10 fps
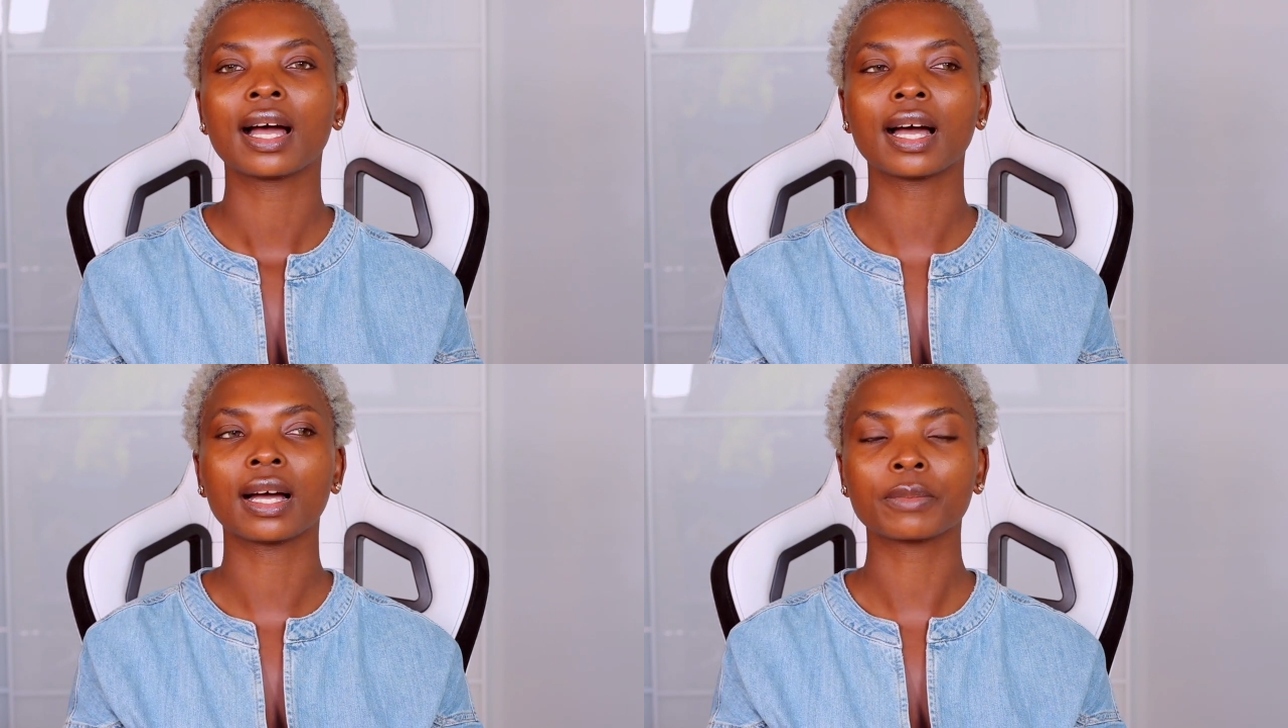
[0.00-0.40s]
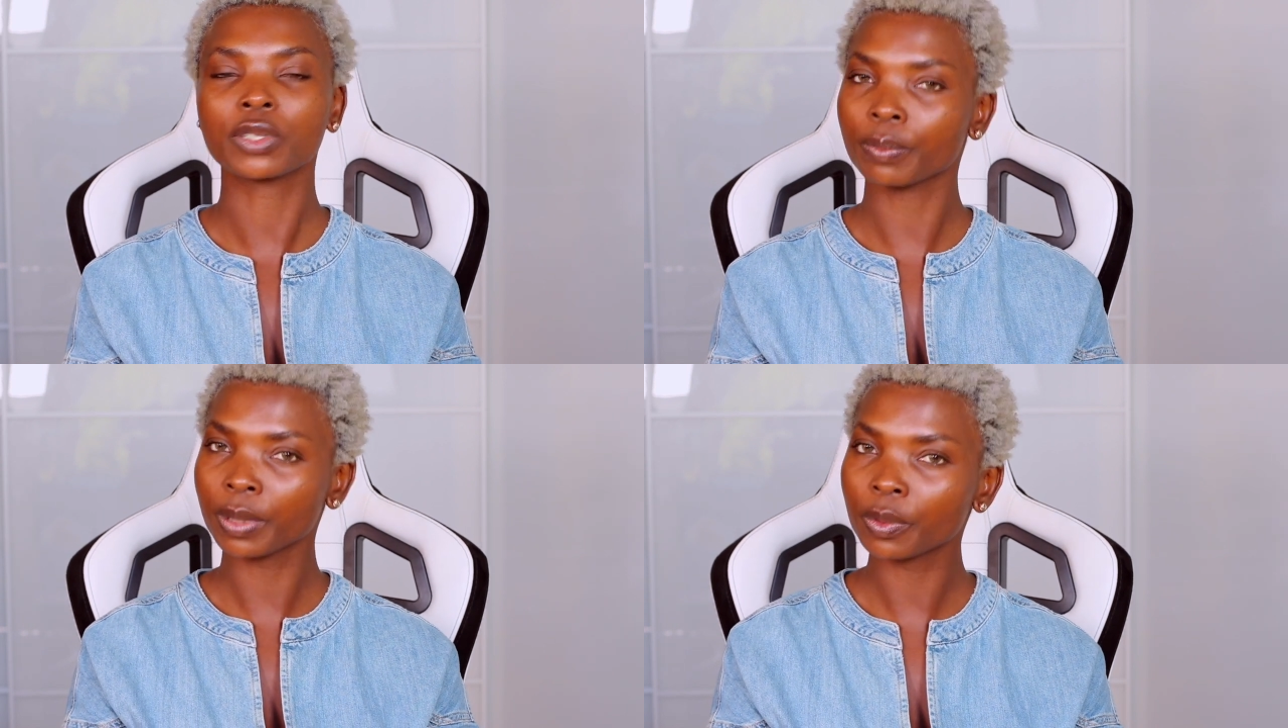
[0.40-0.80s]
Um,
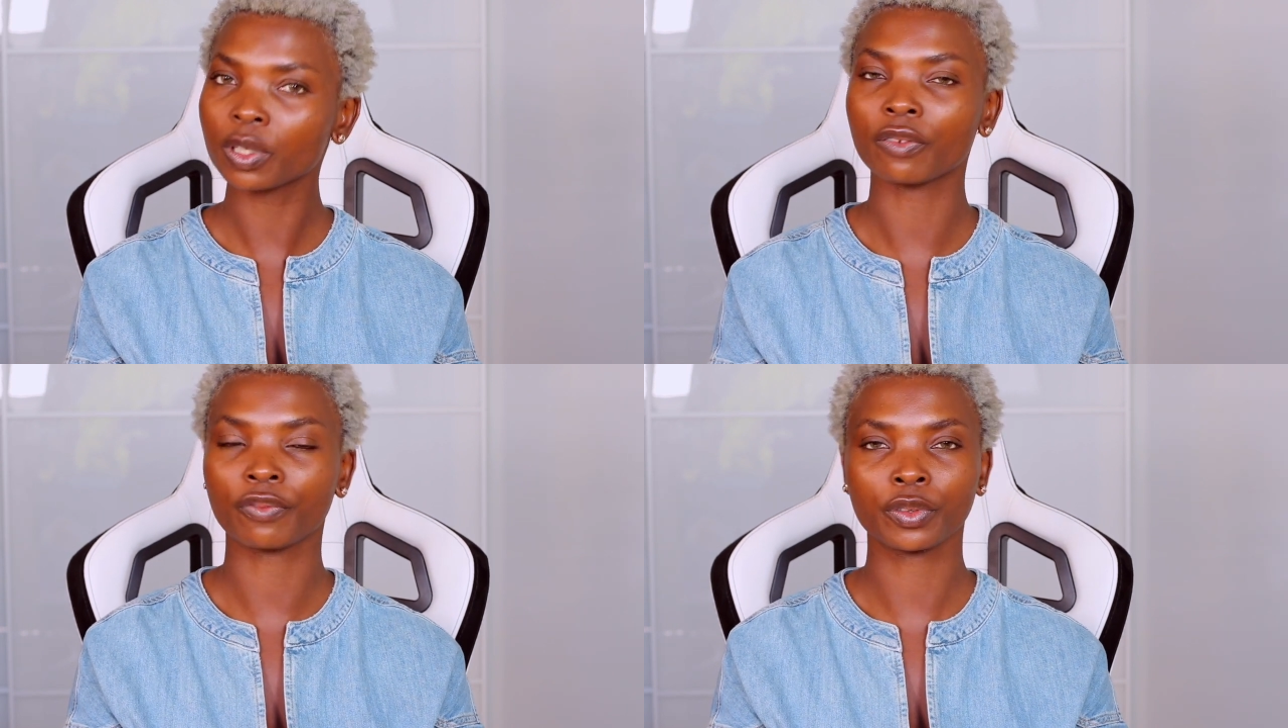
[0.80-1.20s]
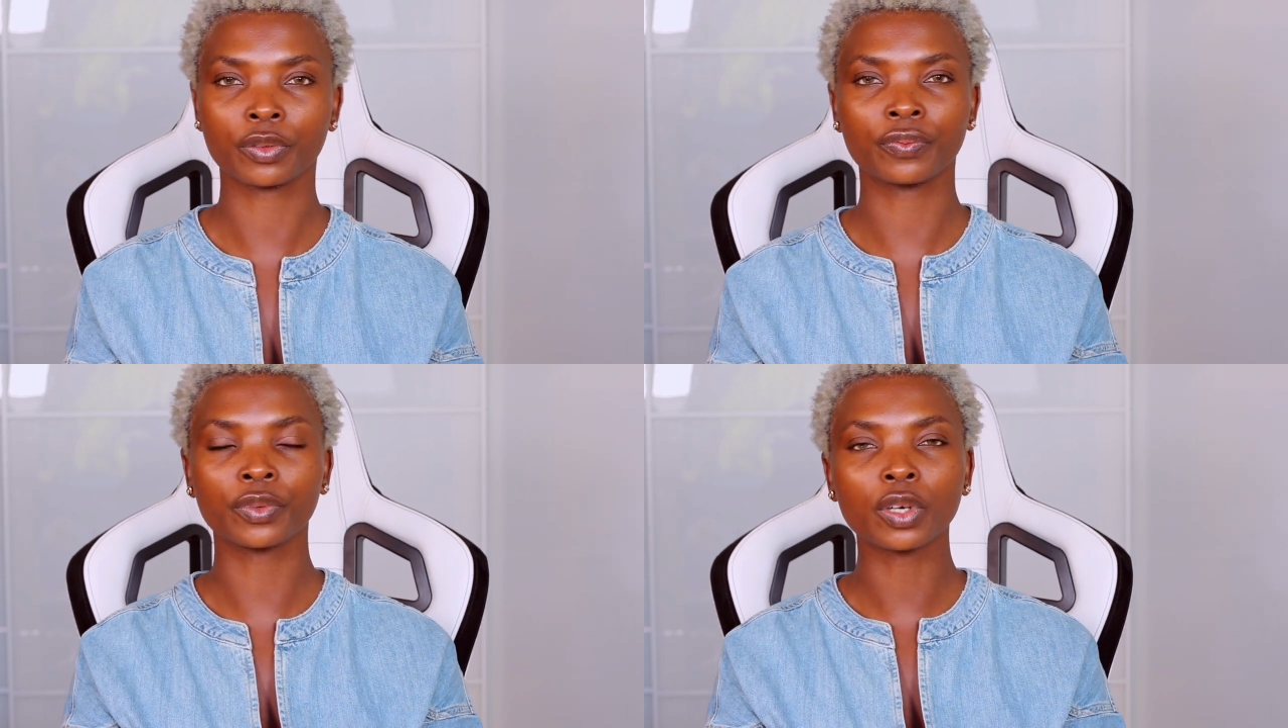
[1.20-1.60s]
some people love
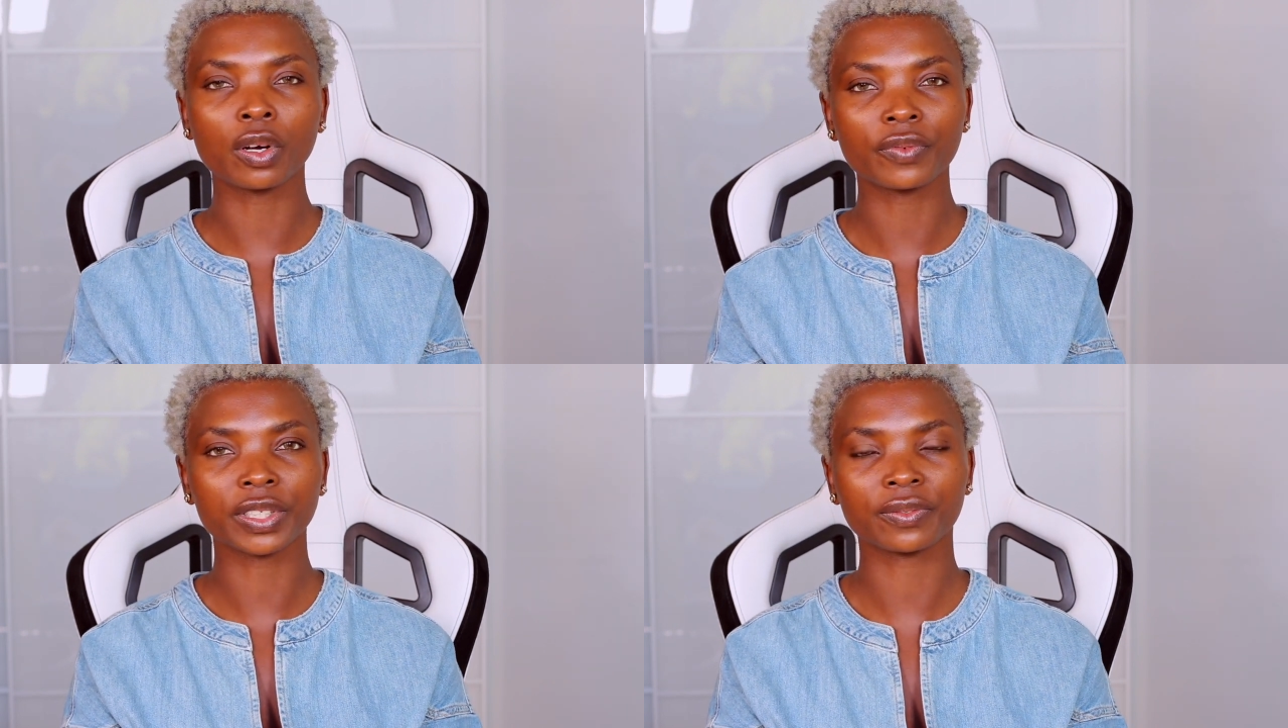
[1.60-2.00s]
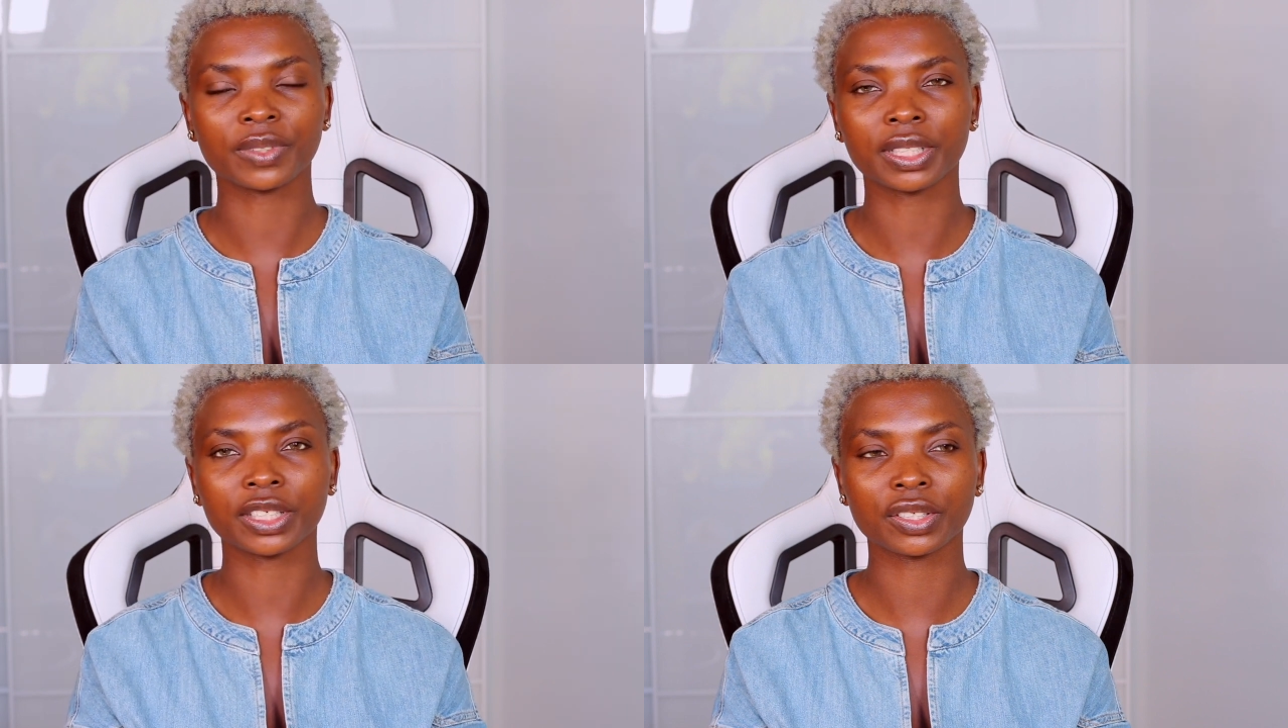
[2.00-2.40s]
full, coverage
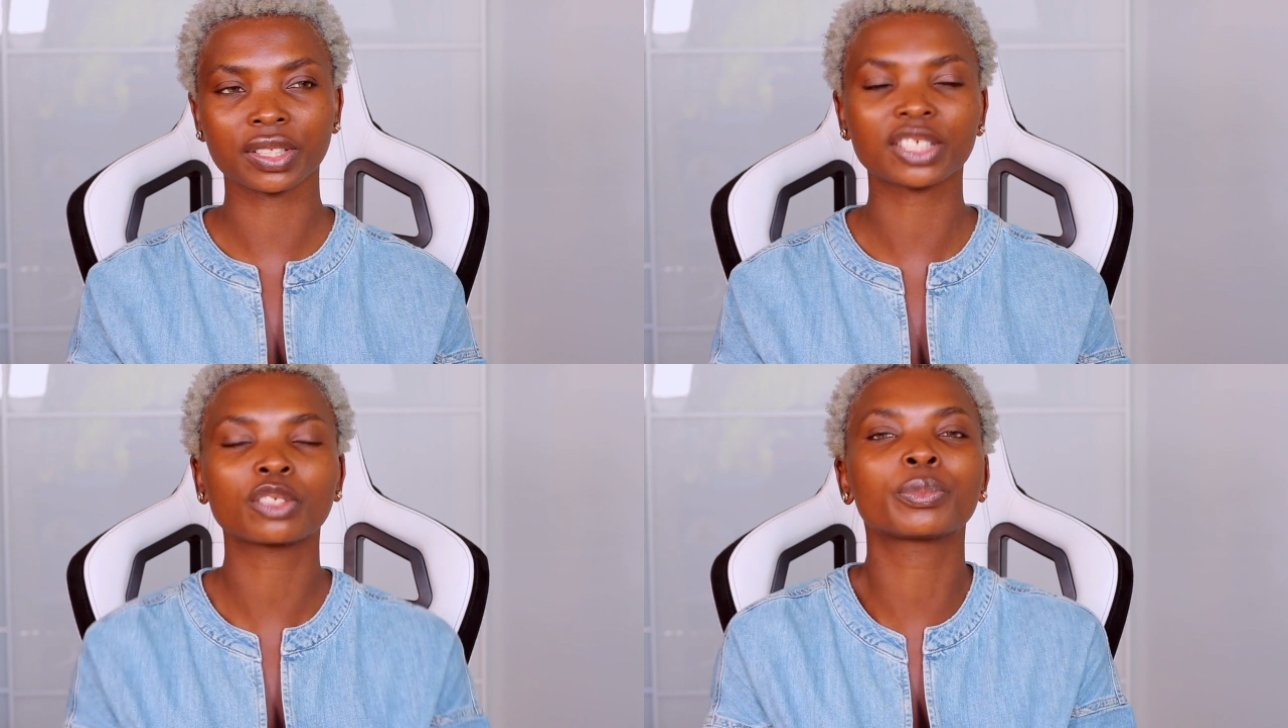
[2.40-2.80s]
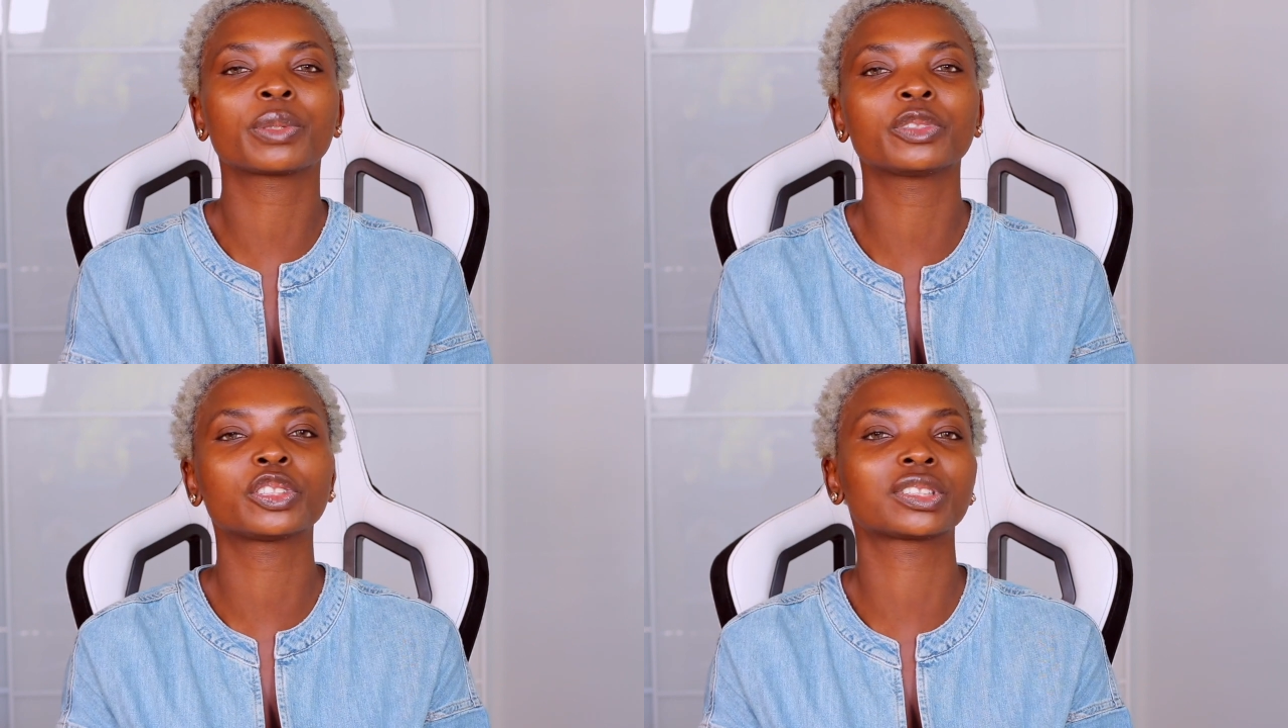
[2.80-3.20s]
foundation and some
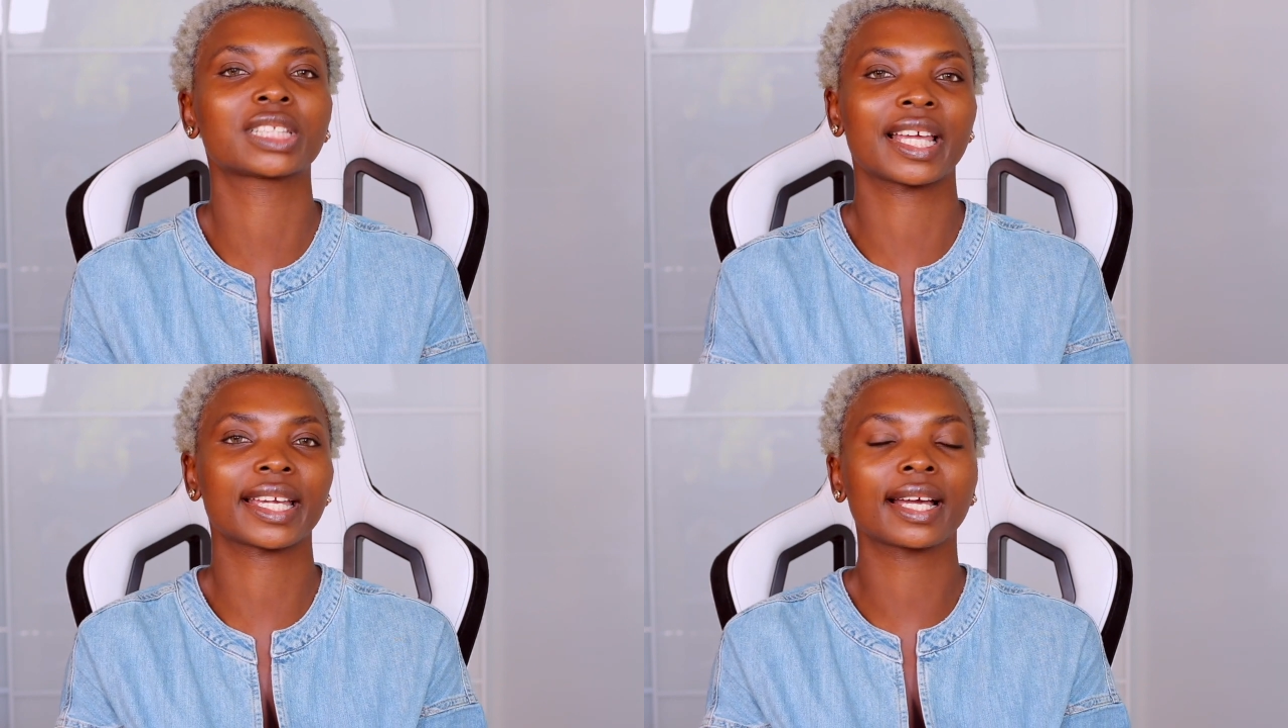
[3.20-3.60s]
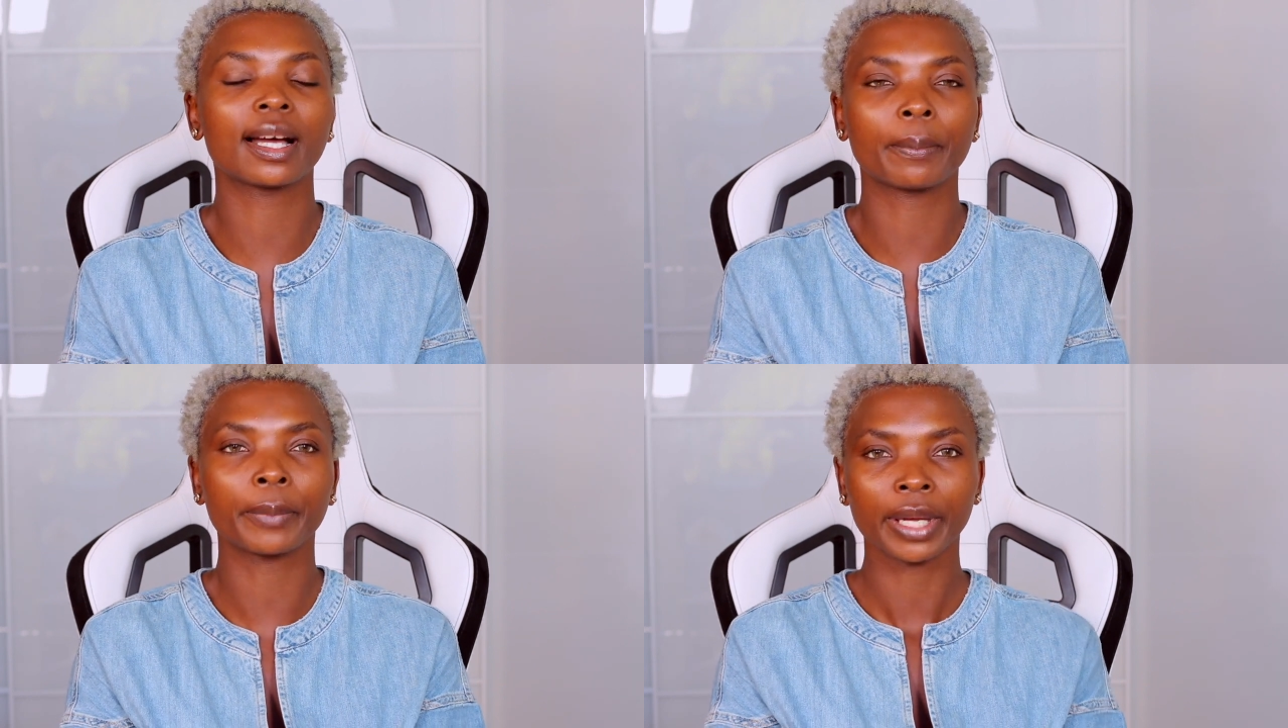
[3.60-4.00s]
people just like
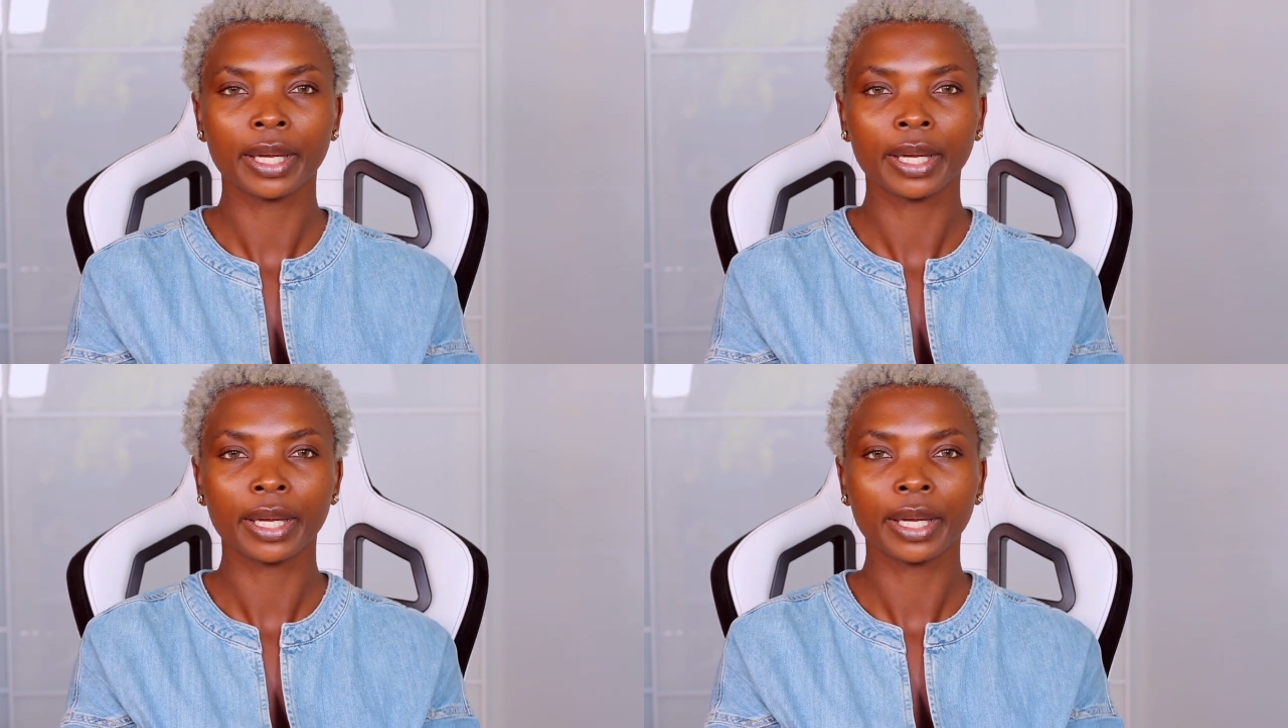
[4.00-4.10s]
um,